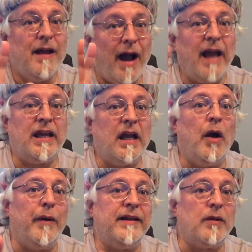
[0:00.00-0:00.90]
I could
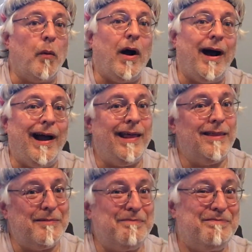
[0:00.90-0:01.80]
go into why
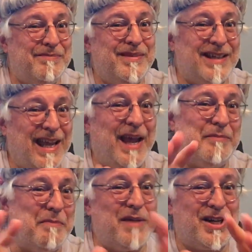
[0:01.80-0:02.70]
the
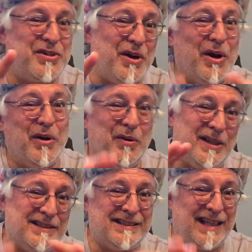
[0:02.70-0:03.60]
Camden Metro
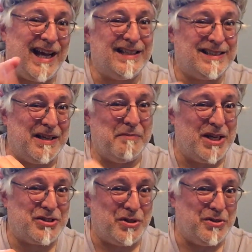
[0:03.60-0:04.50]
has got some
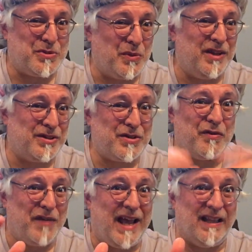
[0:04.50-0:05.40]
issues with
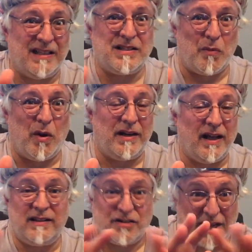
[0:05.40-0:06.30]
surveillance and
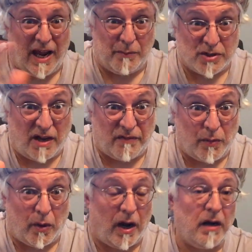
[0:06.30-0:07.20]
whatnot. There's cameras
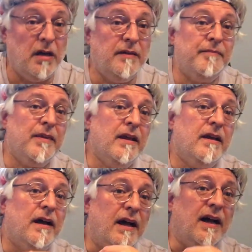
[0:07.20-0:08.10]
everywhere.
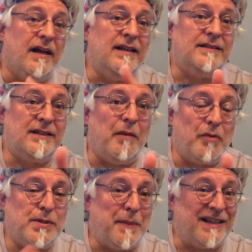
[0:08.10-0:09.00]
In some
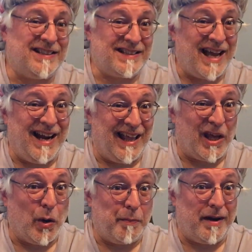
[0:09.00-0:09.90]
respects, it's kind of like
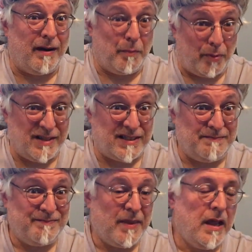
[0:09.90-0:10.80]
an open-air prison.
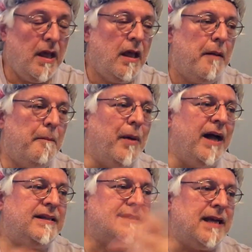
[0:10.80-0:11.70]

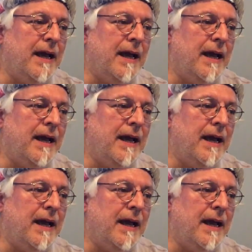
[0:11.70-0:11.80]
But